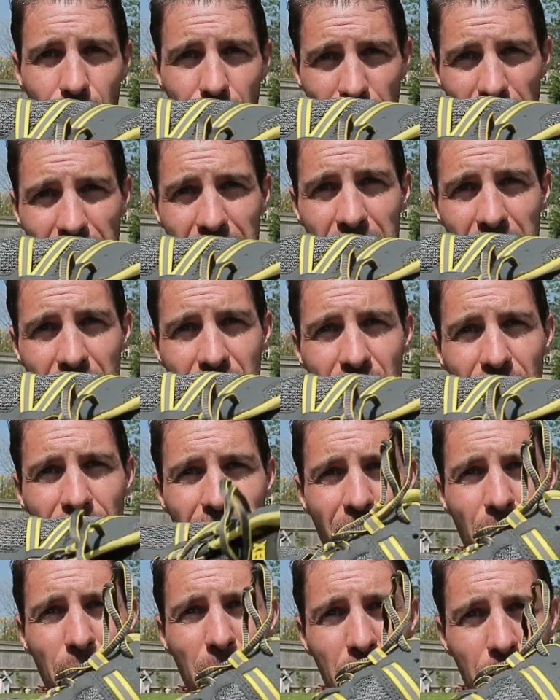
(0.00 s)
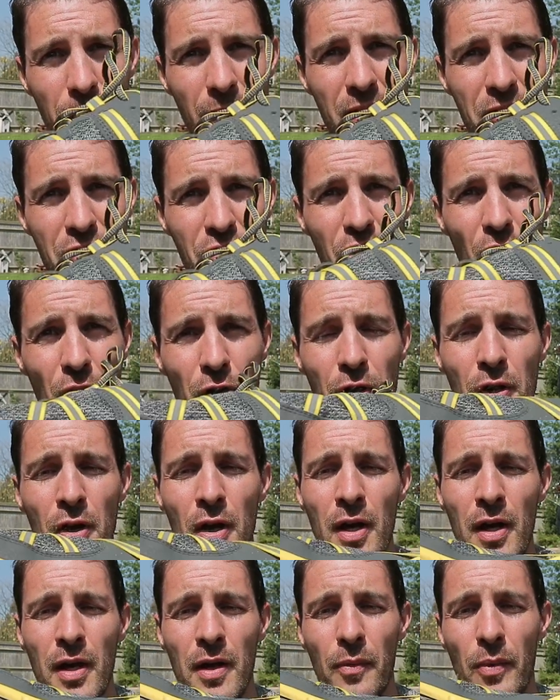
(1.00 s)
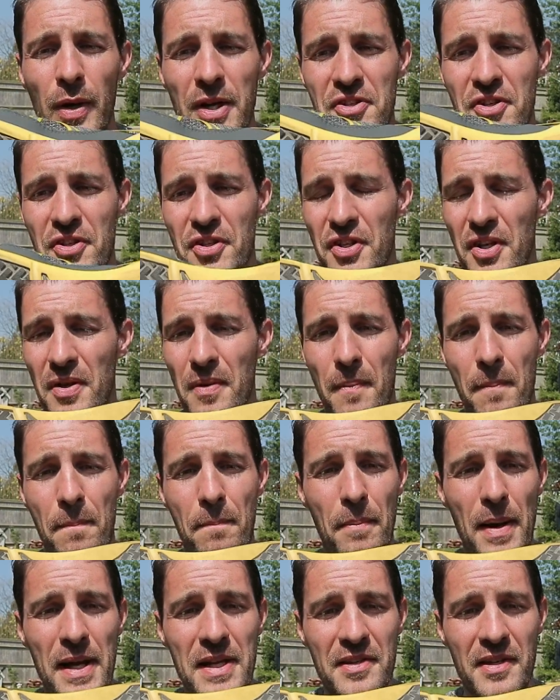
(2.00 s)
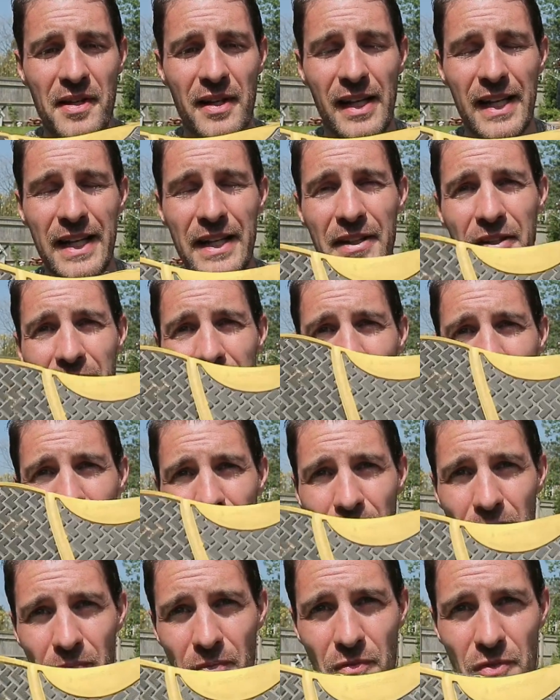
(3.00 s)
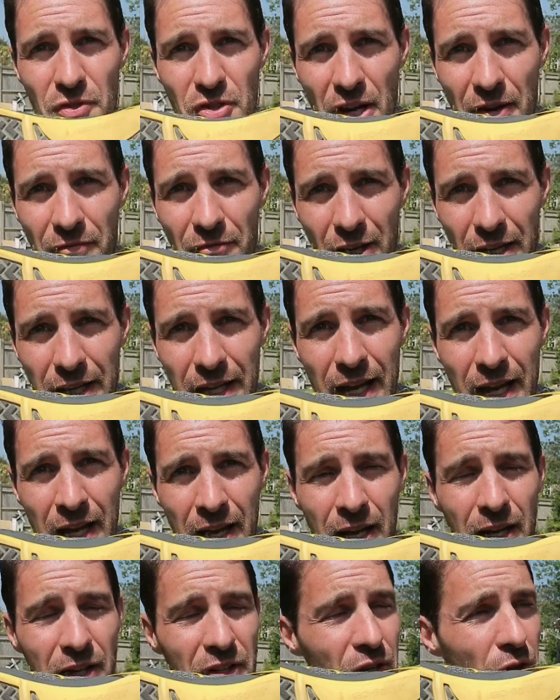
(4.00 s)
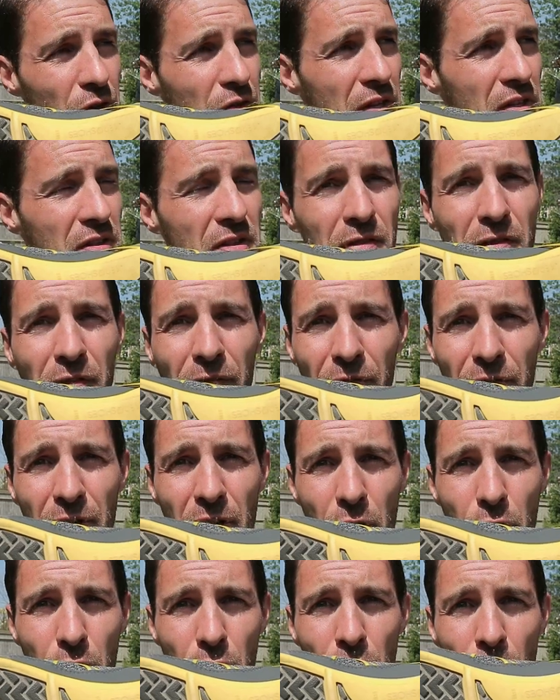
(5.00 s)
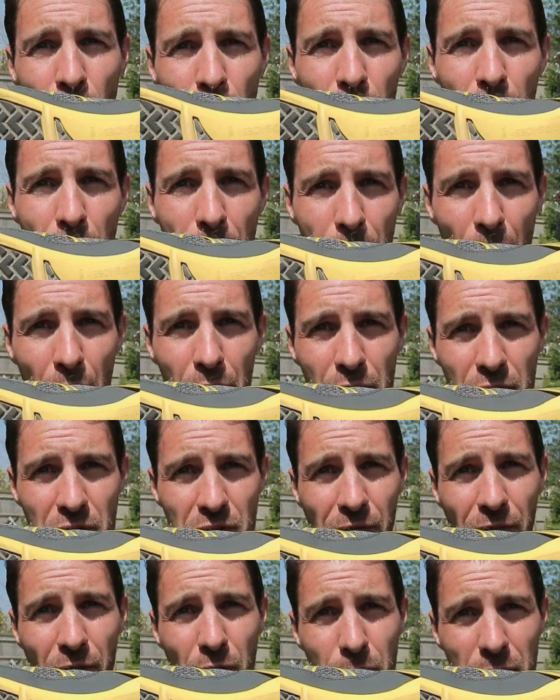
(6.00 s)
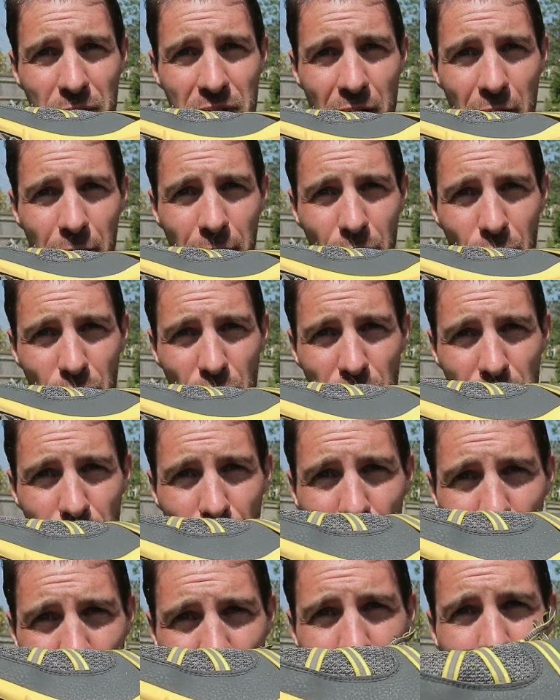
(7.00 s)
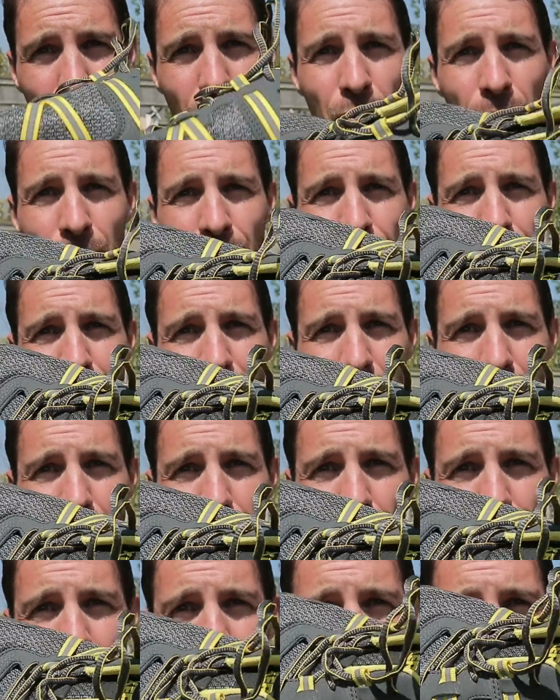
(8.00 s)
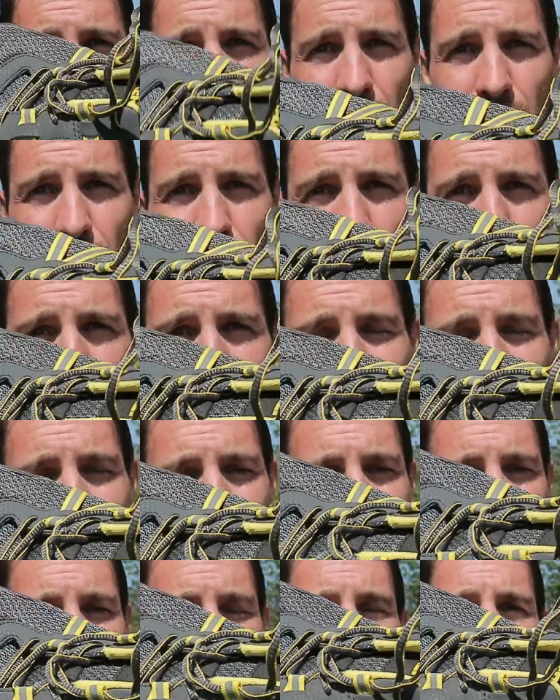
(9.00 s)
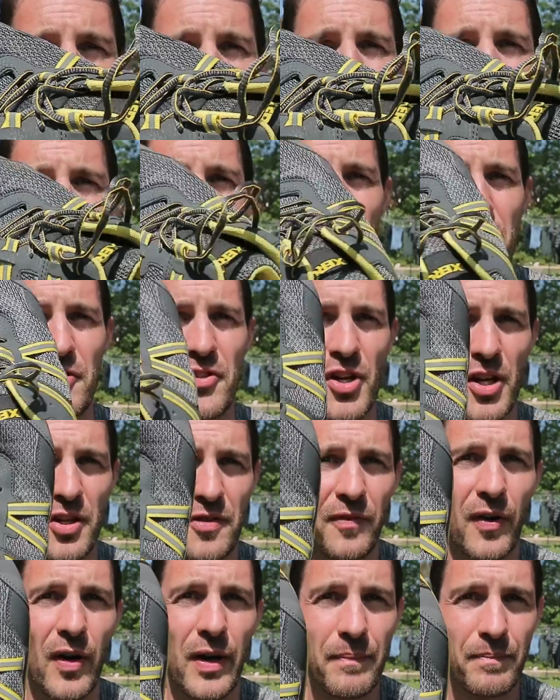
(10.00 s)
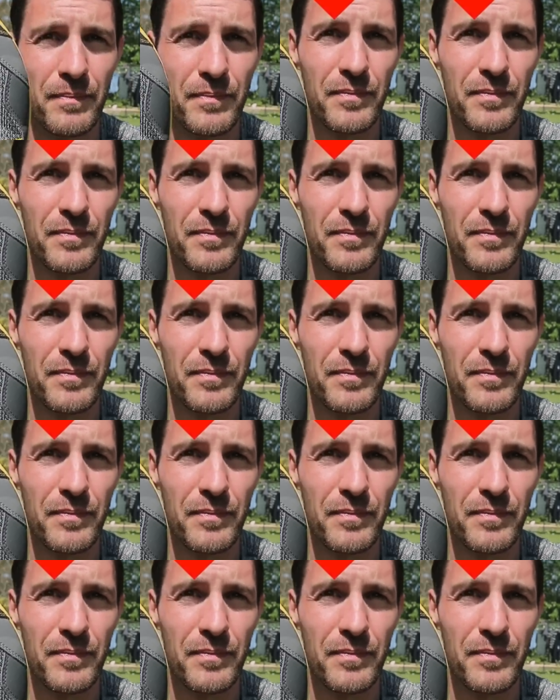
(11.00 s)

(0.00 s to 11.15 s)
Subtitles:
Pretty decent for a minimalist shoe, which basically generally uses as few components, few materials as possible. Durability on these is just fine.